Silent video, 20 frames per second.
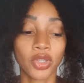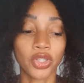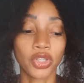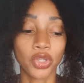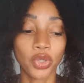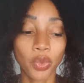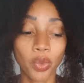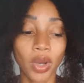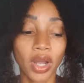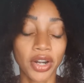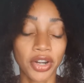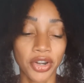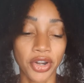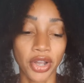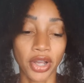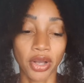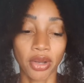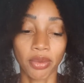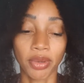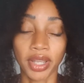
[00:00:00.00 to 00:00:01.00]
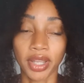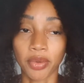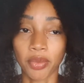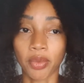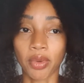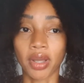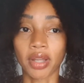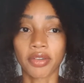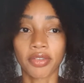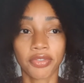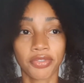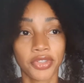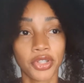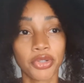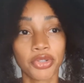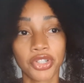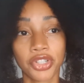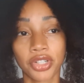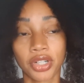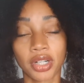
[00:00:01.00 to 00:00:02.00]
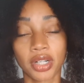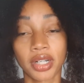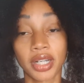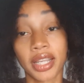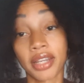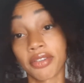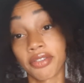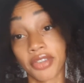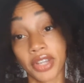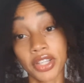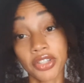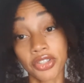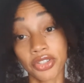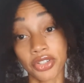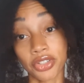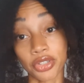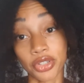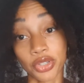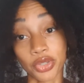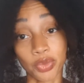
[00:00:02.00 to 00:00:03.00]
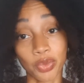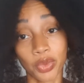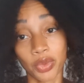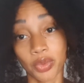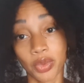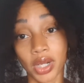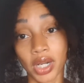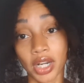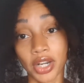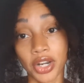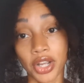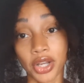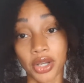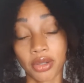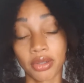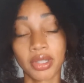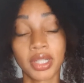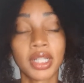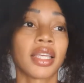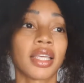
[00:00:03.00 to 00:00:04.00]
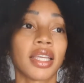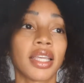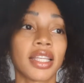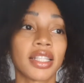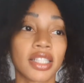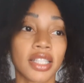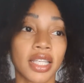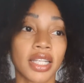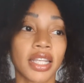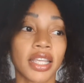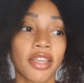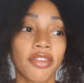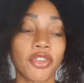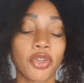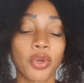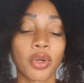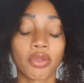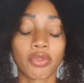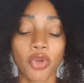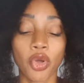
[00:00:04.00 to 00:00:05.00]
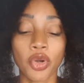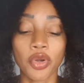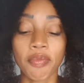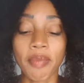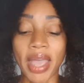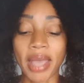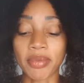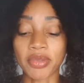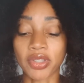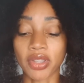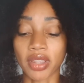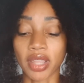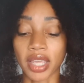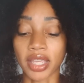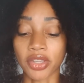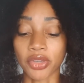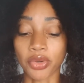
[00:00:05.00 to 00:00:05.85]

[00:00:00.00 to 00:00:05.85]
you want to know and what future investors would want to know. It's going to give you a roadmap so that